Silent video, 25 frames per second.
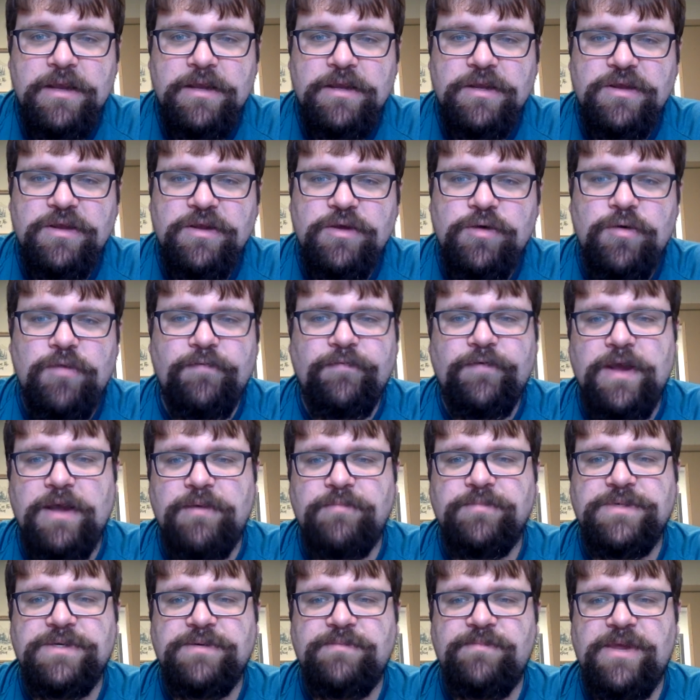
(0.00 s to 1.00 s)
You have
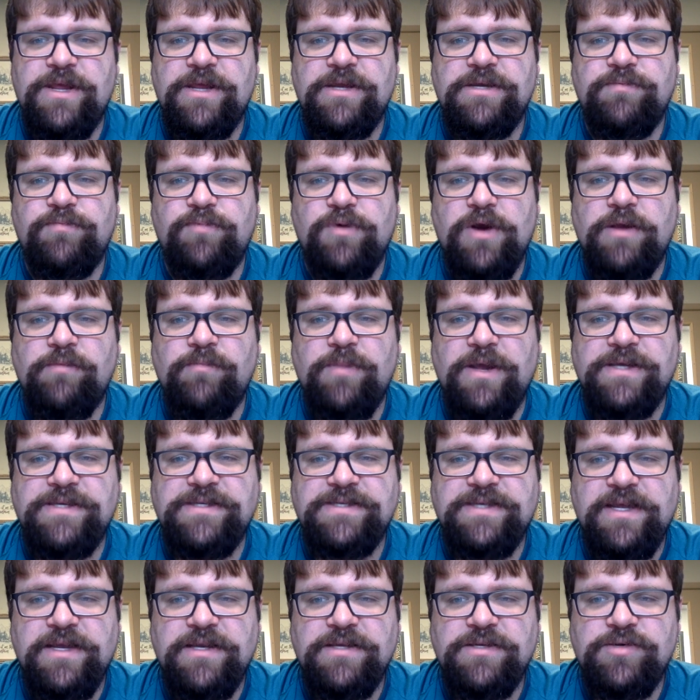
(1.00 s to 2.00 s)
come to me to bring my
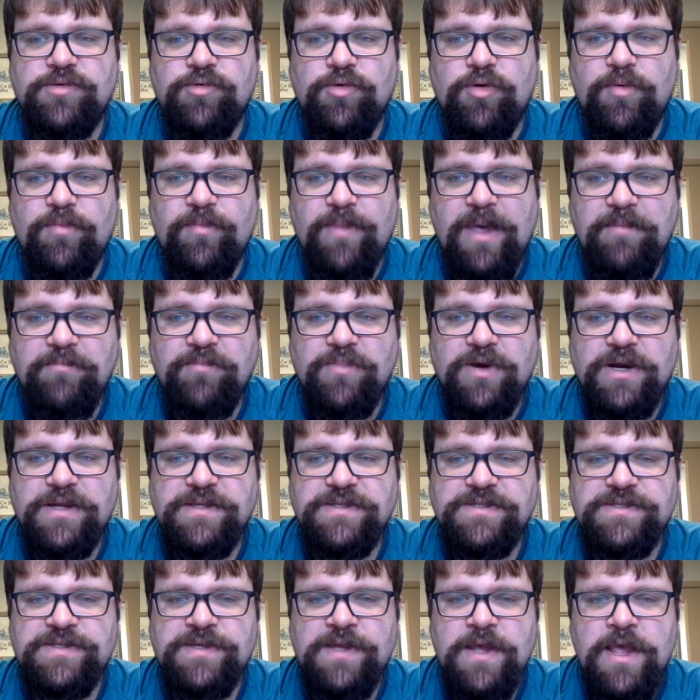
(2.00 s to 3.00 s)
son to
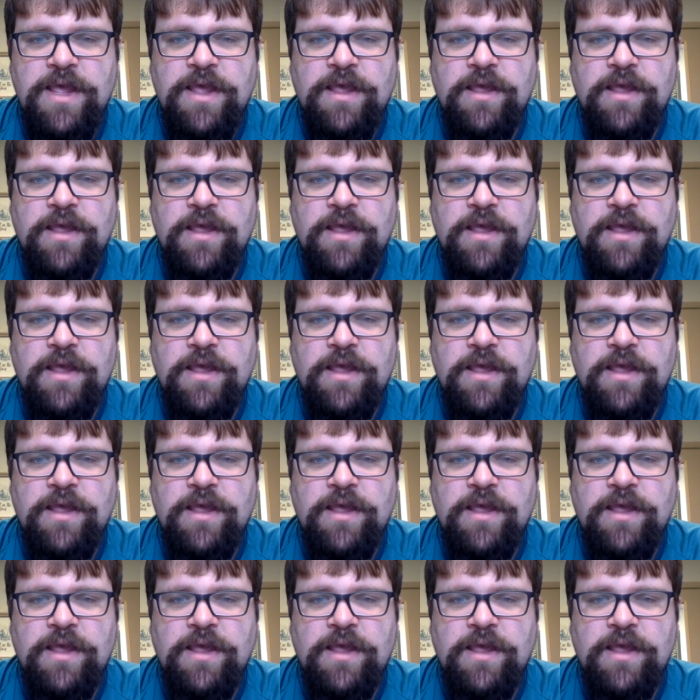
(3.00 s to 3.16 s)
remembrance